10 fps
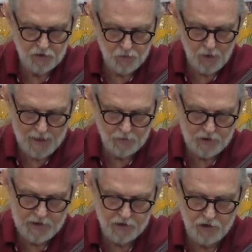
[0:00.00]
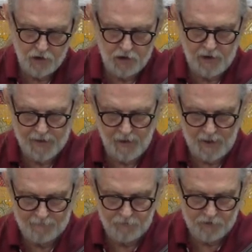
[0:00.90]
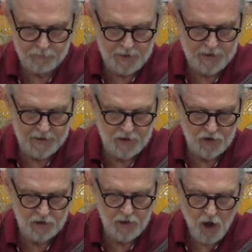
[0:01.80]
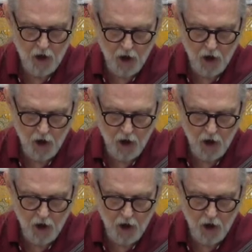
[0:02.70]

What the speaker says: drowsy, dull, and lifeless meditation,